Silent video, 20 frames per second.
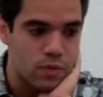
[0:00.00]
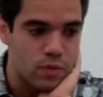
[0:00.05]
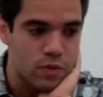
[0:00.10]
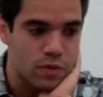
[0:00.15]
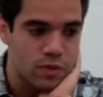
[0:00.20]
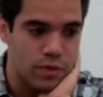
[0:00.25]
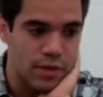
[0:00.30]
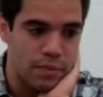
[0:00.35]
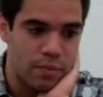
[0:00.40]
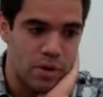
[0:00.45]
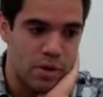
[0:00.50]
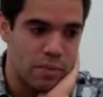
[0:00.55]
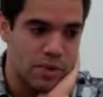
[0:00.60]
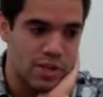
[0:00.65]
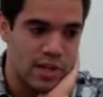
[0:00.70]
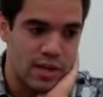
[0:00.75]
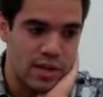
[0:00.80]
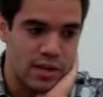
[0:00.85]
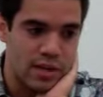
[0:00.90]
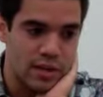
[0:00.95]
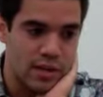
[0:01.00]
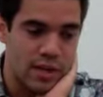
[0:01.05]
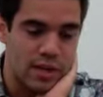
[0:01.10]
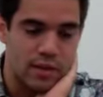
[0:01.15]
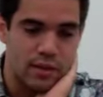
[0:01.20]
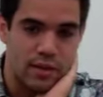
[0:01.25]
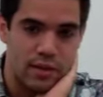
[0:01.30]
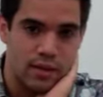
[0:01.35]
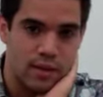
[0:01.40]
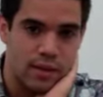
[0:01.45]
so yeah, pretty much anything
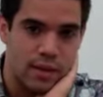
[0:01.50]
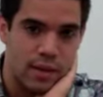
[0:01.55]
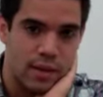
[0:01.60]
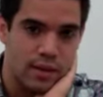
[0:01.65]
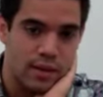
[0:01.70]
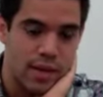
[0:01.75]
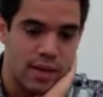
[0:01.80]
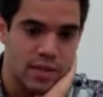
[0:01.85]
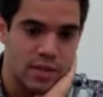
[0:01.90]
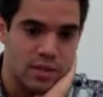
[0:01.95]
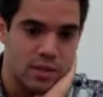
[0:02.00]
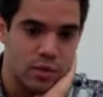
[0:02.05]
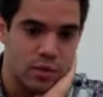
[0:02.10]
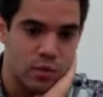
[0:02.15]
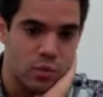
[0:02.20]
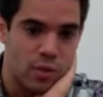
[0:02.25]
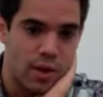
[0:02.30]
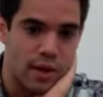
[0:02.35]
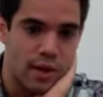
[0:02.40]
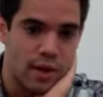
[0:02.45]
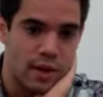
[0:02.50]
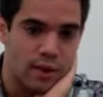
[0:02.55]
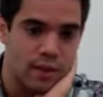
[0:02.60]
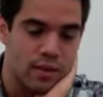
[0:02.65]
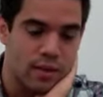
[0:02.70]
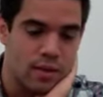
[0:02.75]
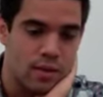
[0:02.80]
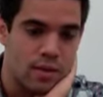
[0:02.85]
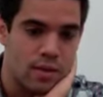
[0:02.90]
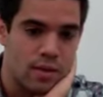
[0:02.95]
that, that has to do with
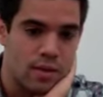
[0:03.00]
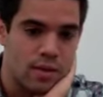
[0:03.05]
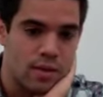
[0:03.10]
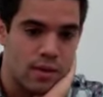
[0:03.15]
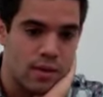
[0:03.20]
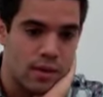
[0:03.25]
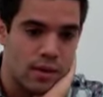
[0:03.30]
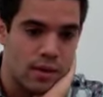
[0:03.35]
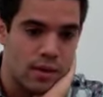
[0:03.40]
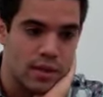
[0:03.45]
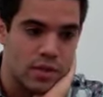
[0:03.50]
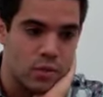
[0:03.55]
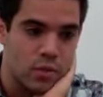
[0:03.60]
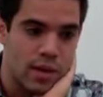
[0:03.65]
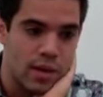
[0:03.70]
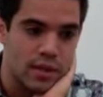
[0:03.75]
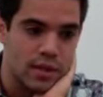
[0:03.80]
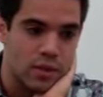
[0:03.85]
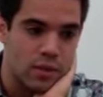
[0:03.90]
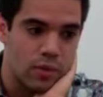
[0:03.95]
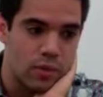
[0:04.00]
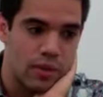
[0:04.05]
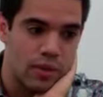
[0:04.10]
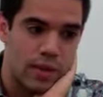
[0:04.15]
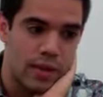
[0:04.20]
writing uh, is what I deal with.